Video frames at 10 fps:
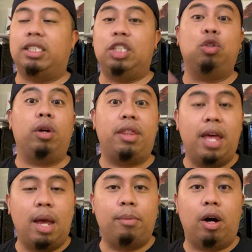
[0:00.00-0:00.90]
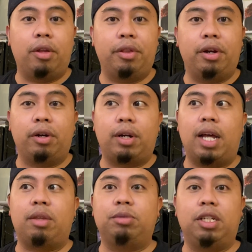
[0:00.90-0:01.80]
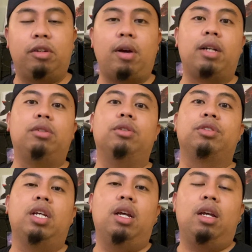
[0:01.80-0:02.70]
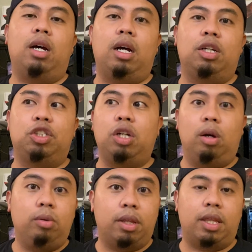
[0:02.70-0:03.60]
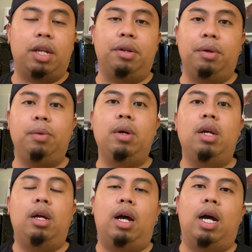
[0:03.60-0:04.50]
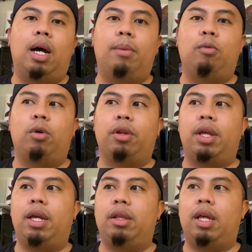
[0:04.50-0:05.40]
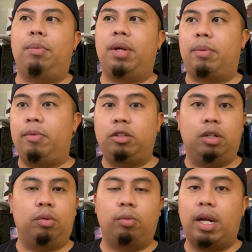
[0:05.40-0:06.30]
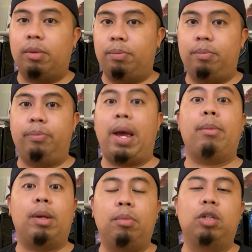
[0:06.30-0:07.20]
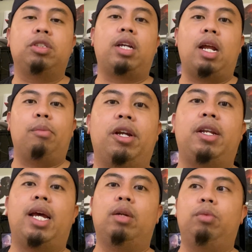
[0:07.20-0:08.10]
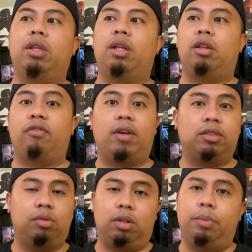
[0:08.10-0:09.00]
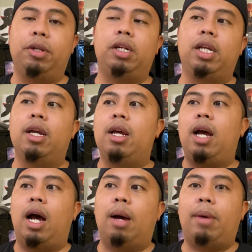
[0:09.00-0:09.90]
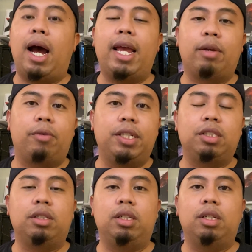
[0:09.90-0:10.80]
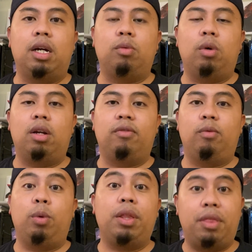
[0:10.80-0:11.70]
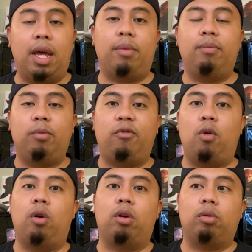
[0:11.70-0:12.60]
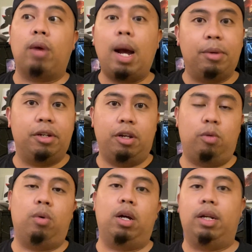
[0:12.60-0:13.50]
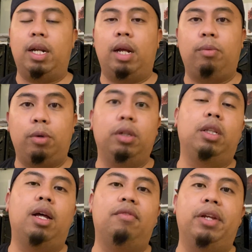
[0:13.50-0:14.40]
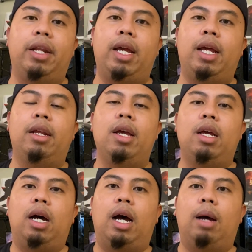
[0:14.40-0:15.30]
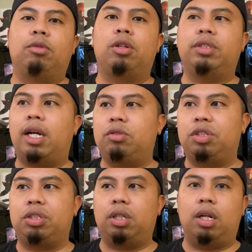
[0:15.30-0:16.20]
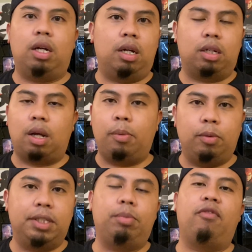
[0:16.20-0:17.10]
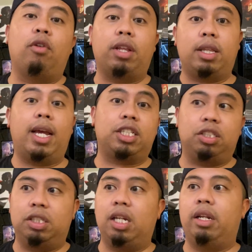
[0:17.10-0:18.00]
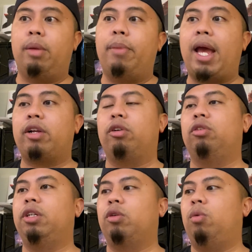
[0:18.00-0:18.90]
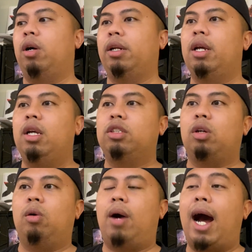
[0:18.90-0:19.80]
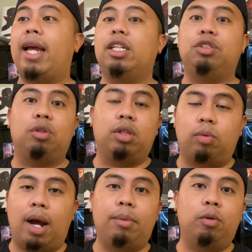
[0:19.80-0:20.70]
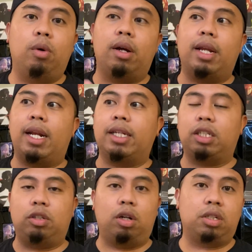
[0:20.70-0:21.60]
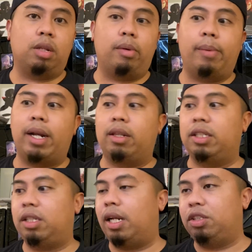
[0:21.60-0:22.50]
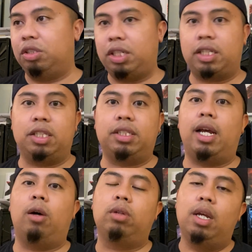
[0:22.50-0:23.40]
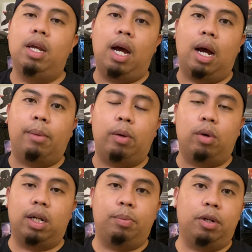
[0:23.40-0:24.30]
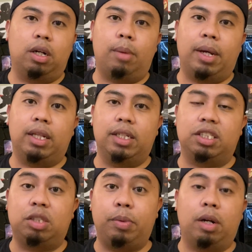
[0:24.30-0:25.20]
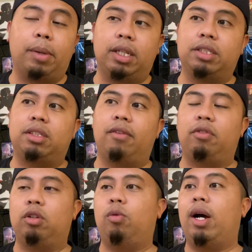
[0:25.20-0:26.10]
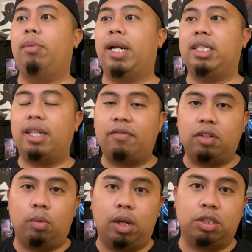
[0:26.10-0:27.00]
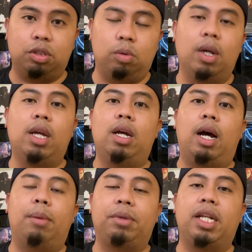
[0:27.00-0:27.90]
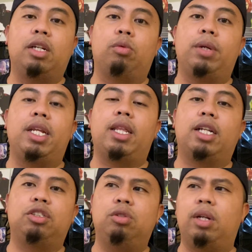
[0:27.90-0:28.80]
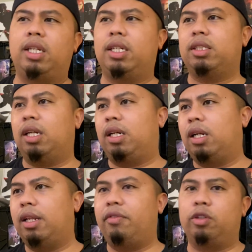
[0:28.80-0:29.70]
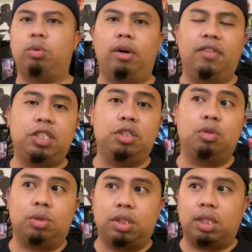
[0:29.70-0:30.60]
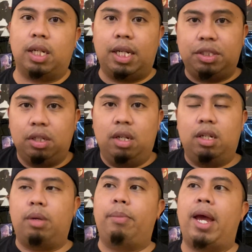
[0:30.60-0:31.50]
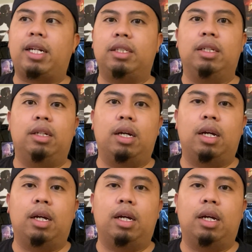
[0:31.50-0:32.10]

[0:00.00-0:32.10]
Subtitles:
joined them on their Gotham City Chronicles show that they do, where they pick random Batman books to kind of down with other friends from the community. I had recently done one with them for Robbin Year One, and I really loved it. And turns out just a couple weeks before that, they actually did Batgirl Year One. So I enjoyed the Robbin one, and as I talked to them about it, they said I should check this out. I wanted to put it on my list. It's been on my list now for a little while, but I definitely want to get into reading that soon. I think it's like 11 or 12 issues, which is a nice compacted,